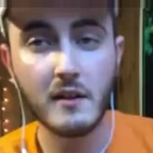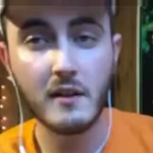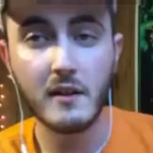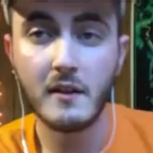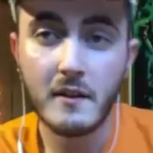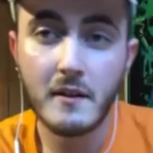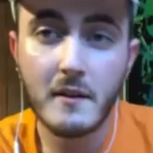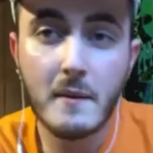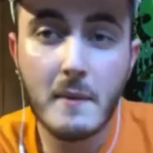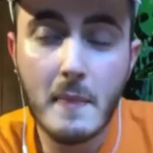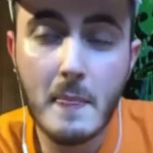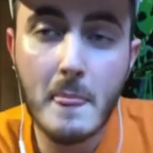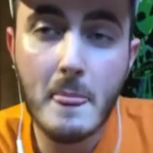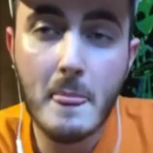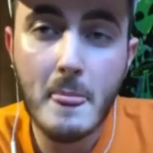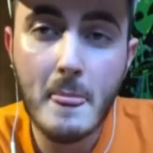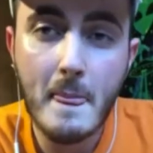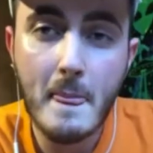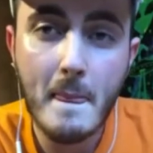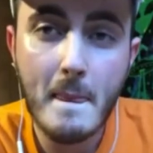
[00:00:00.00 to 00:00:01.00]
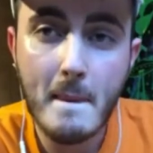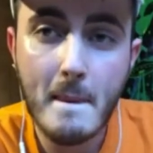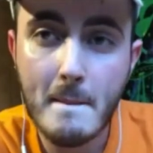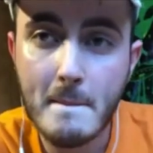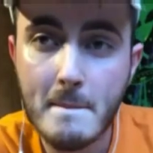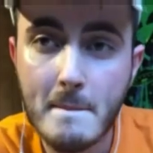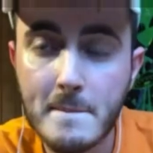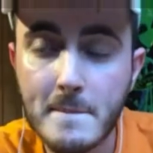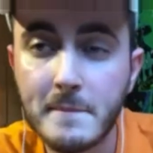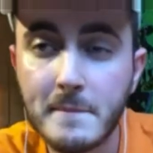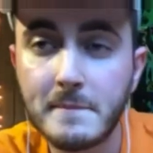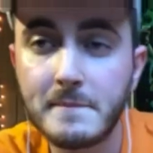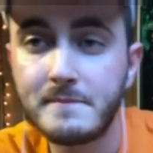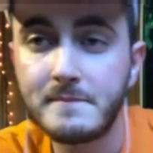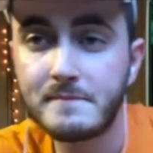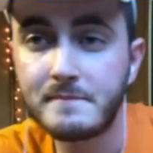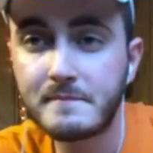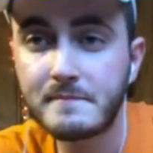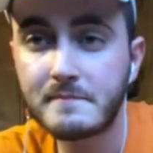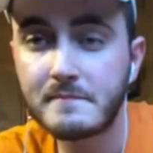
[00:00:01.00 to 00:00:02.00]
This has been MarvEllis. I'm
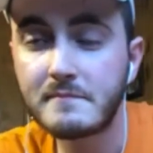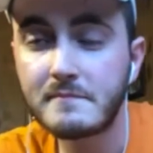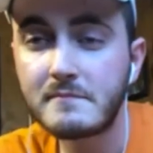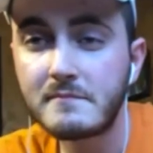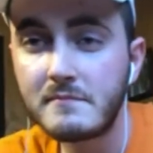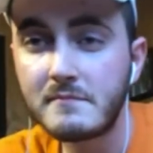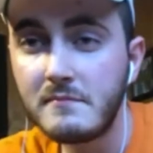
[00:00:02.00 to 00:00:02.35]
David Prorock.